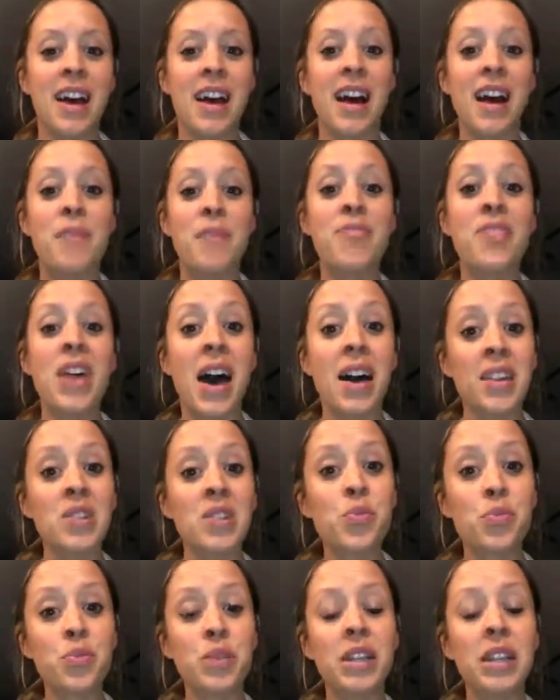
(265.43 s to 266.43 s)
That
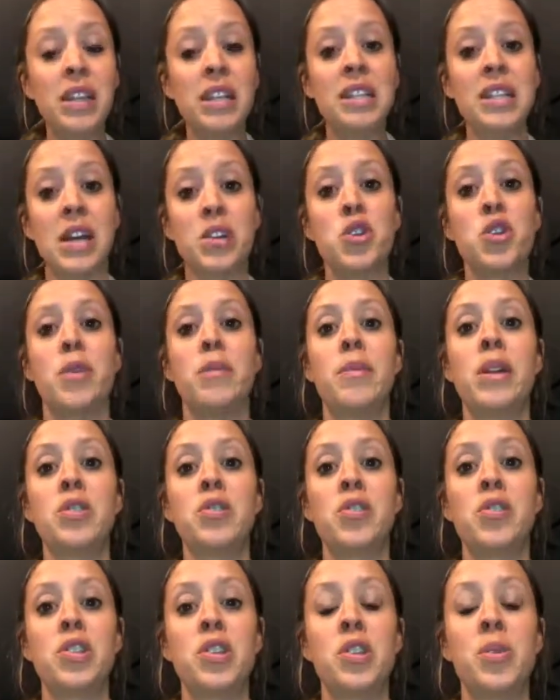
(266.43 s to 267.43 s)
is really
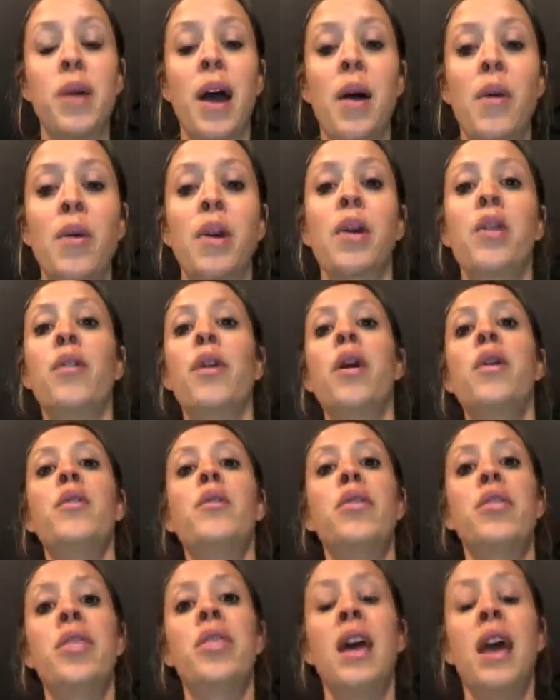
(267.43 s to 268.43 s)
detrimental to our
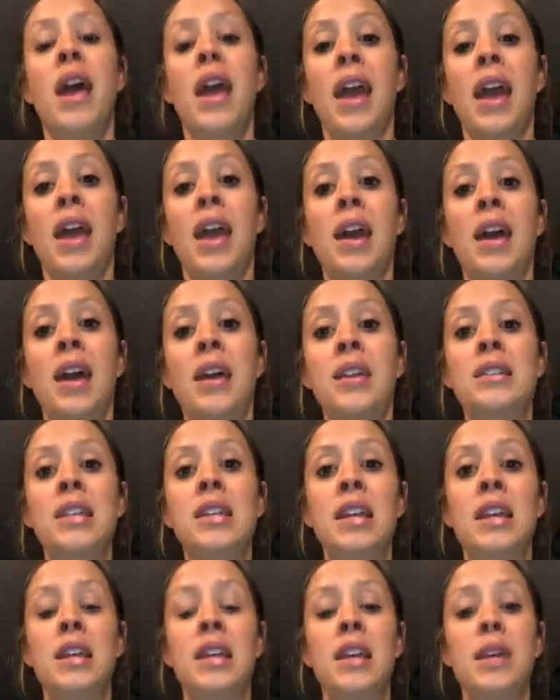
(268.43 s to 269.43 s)
growth. And
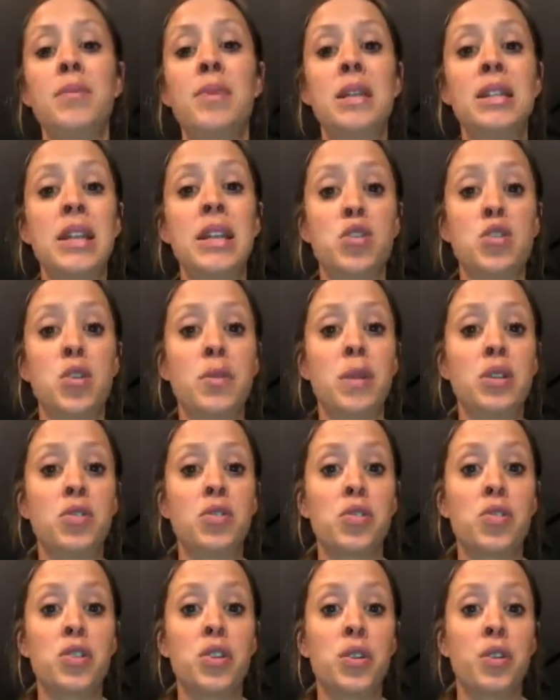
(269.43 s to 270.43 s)
it can be
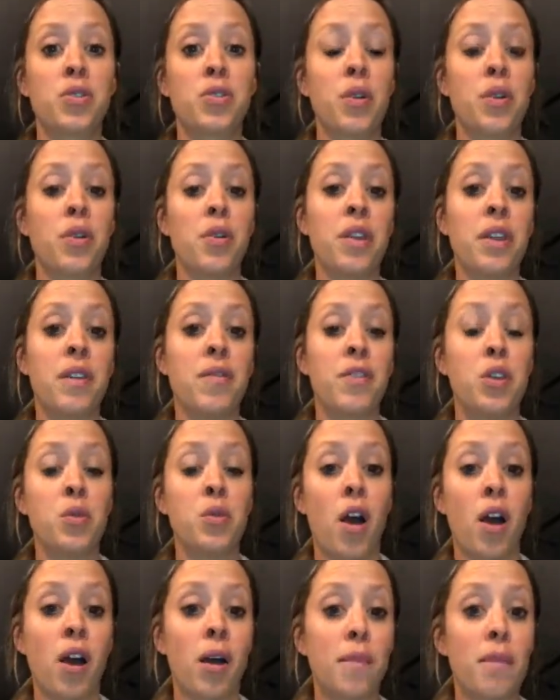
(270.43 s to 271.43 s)
detrimental to your growth if
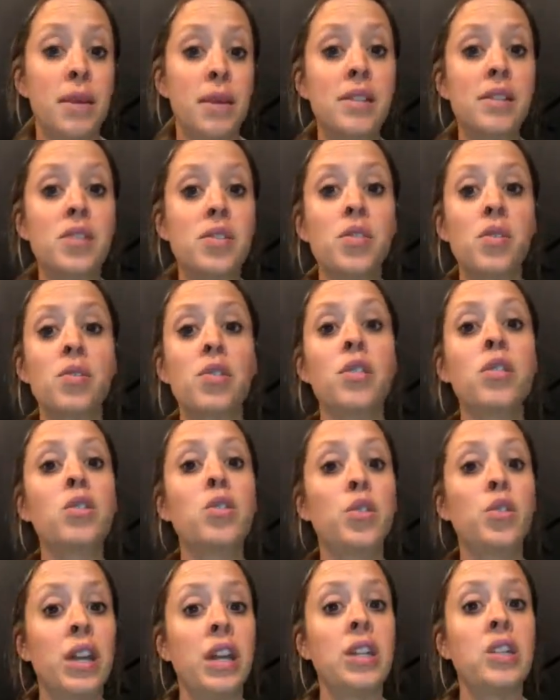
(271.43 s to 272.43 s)
you are a business owner
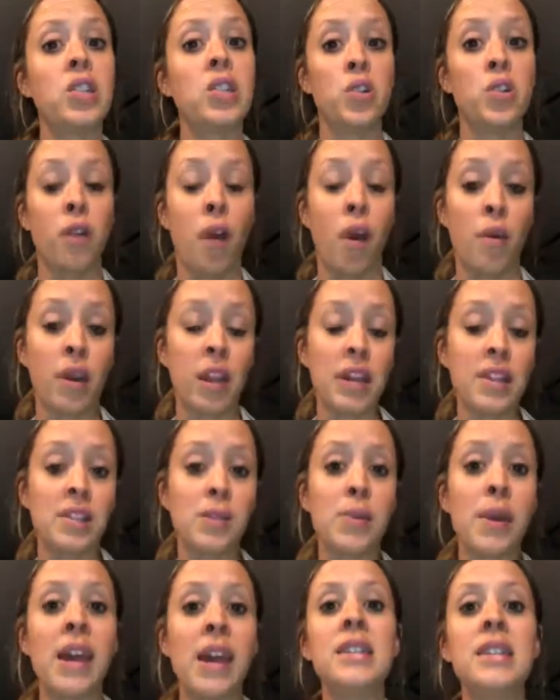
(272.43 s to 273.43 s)
looking to grow and
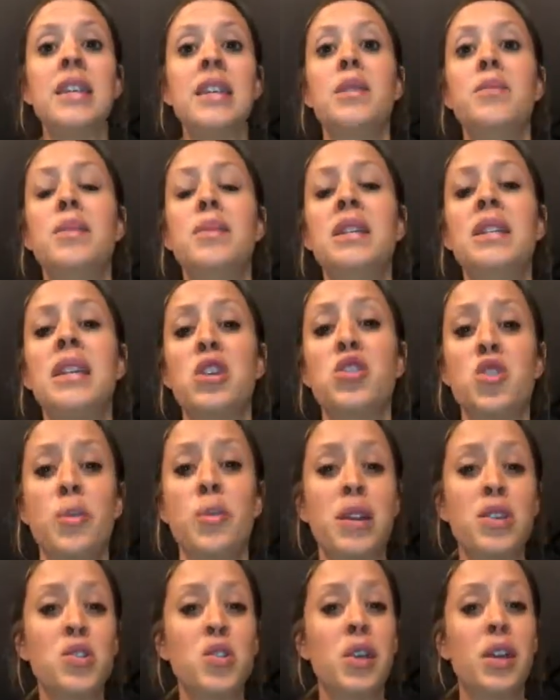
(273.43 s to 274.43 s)
expand. It can be
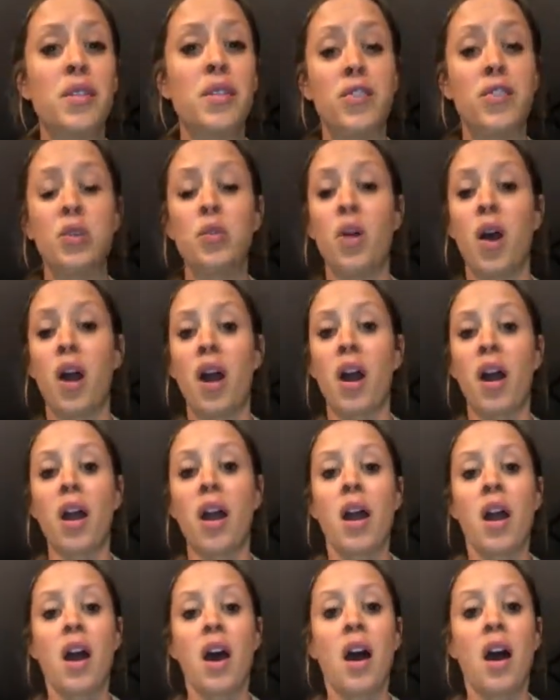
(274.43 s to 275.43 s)
detrimental if you are
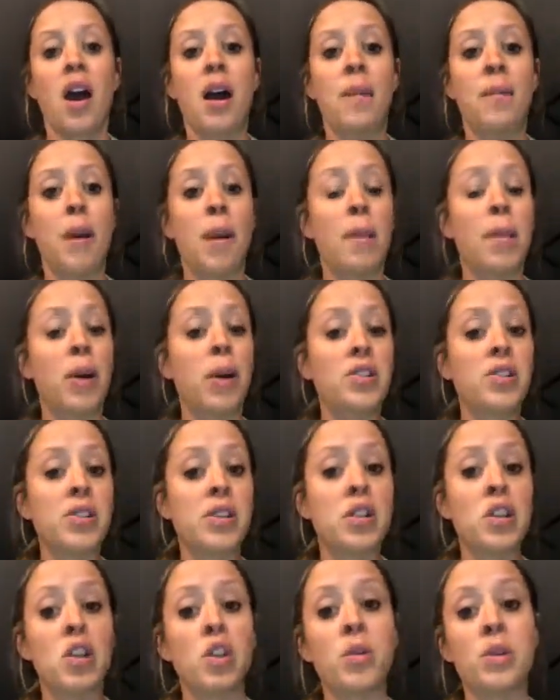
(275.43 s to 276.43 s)
a
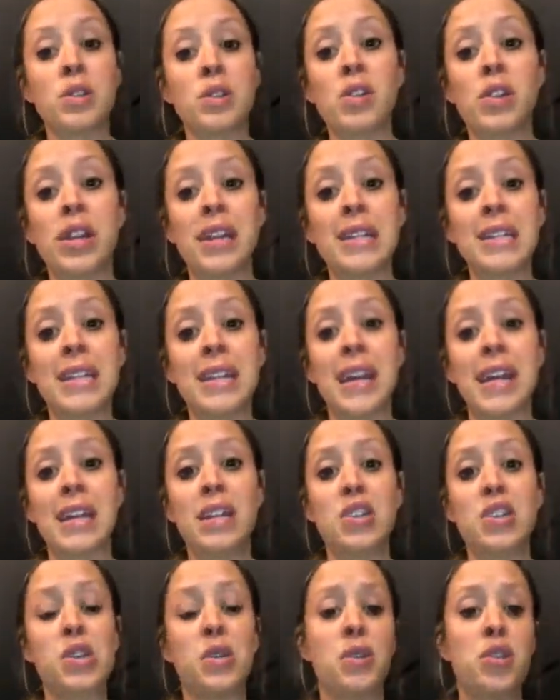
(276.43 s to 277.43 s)
person who is looking to get
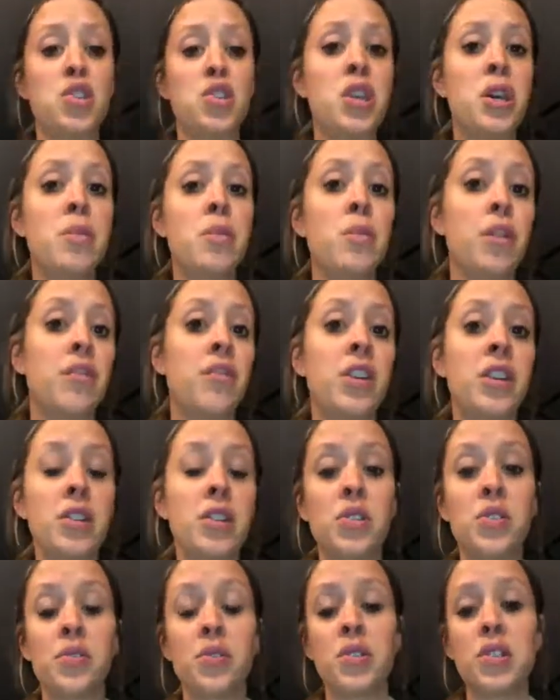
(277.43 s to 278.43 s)
into a gym or
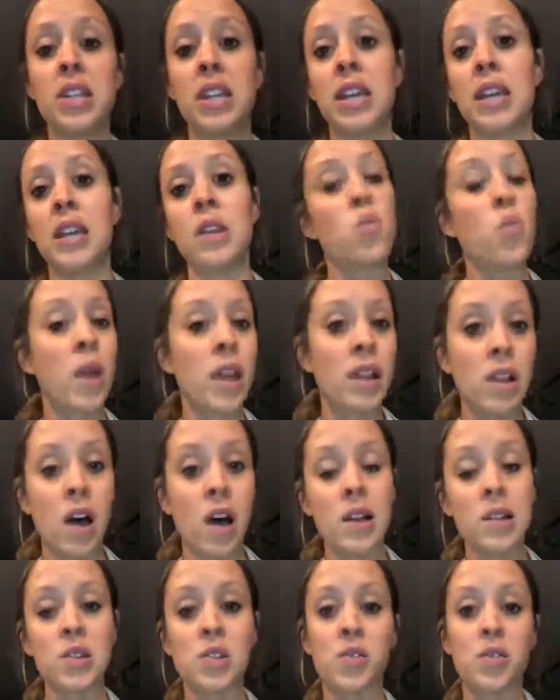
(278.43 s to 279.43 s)
fitness routine, weight
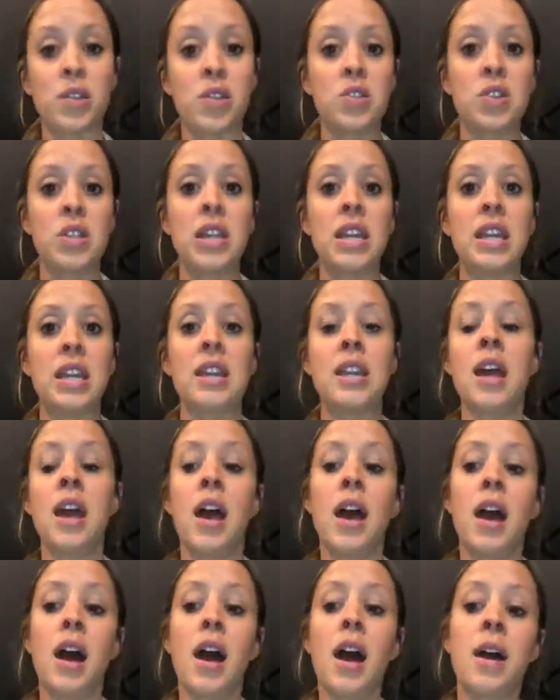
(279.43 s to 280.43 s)
loss routine.
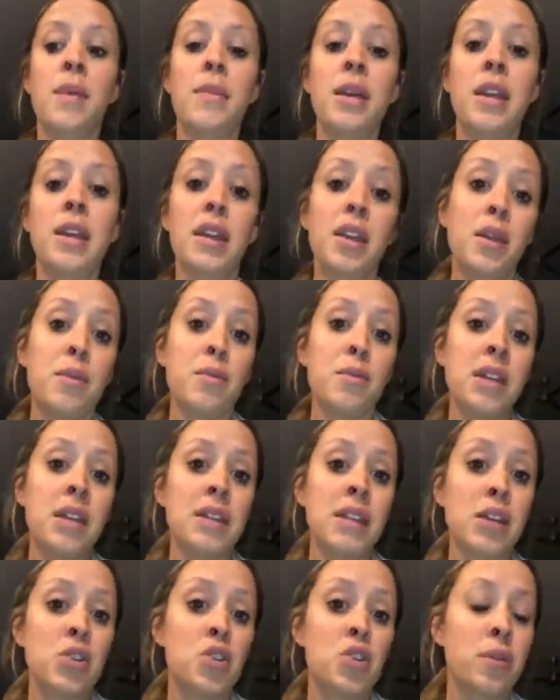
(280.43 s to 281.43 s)
And it can be
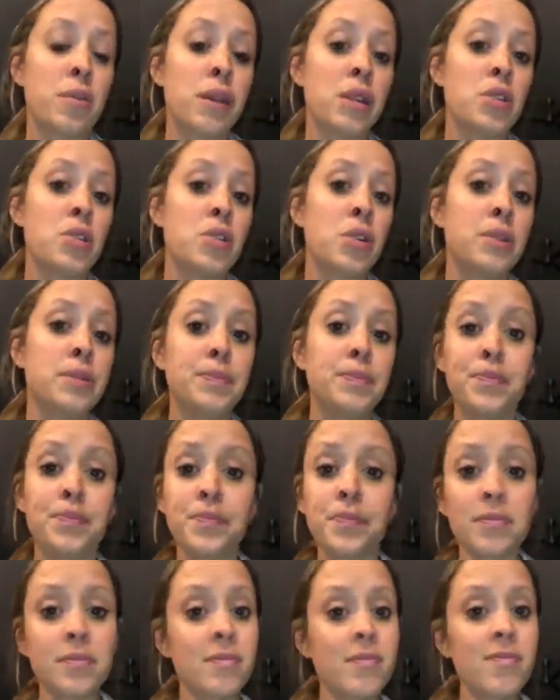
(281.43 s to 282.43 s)
detrimental,
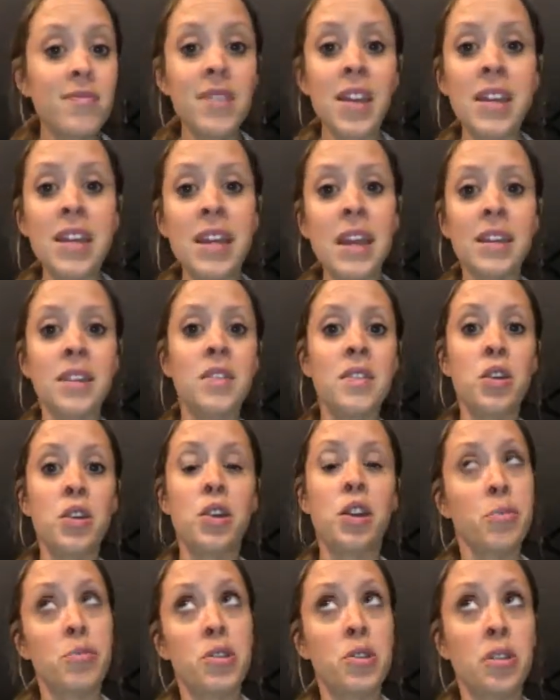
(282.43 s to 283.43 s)
again, in the
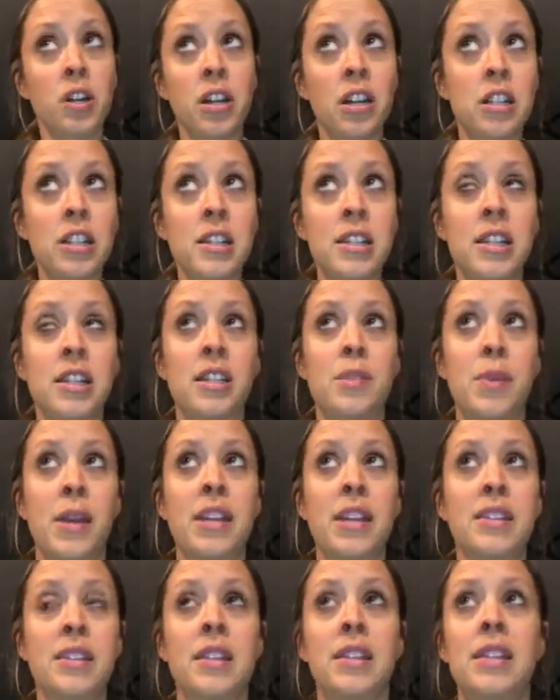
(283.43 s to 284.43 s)
cryptocurrency
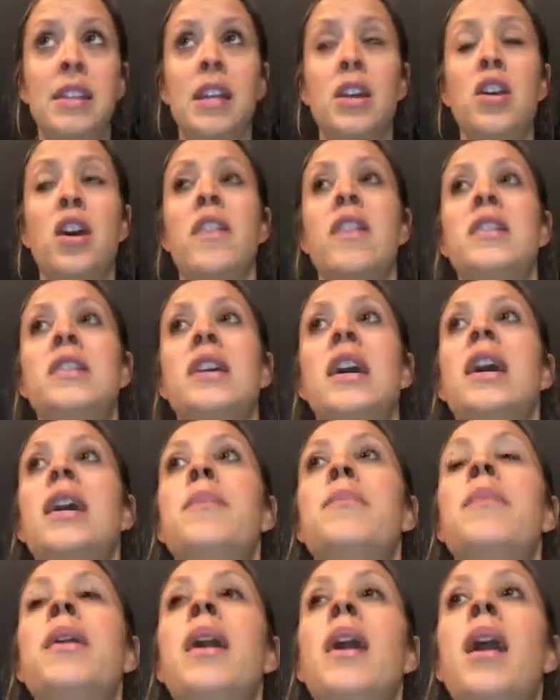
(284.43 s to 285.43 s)
space. I see it all the
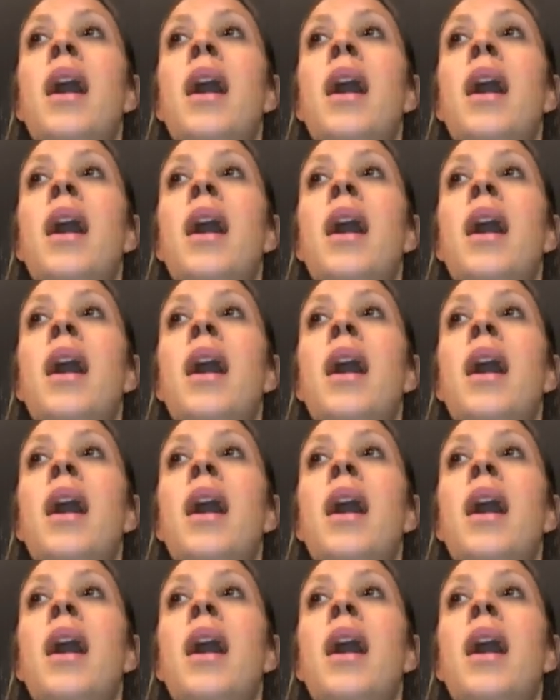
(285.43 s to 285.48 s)
time.